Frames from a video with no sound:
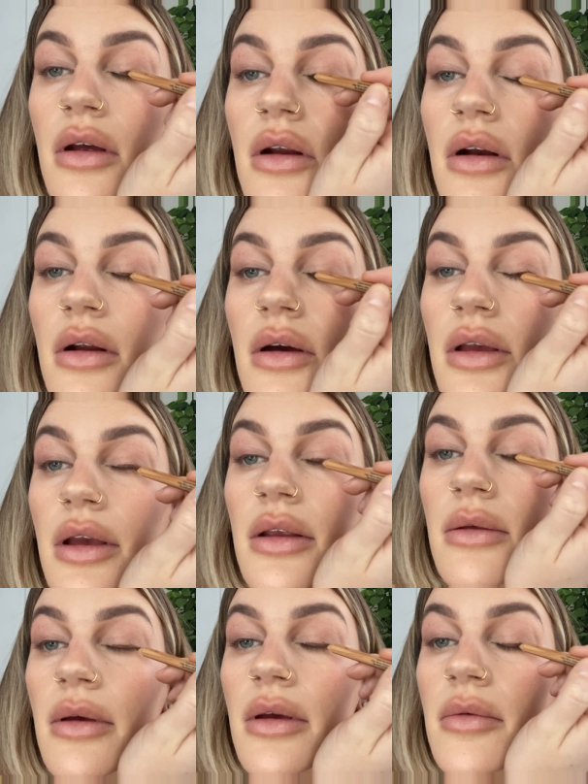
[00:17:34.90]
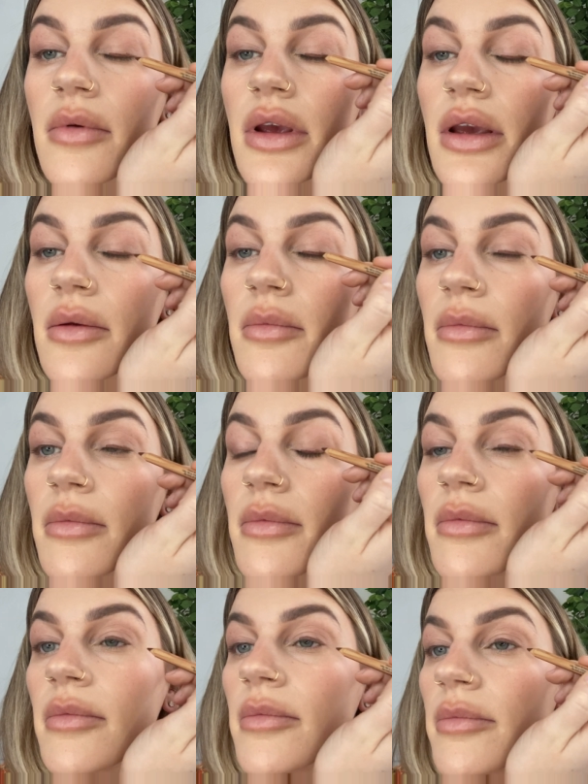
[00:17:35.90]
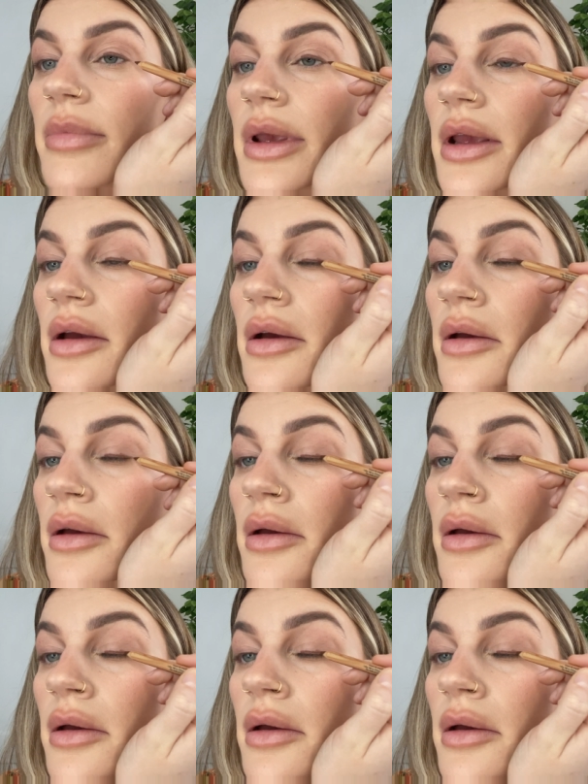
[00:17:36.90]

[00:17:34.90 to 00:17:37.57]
I don't know, I guess you can make it pink.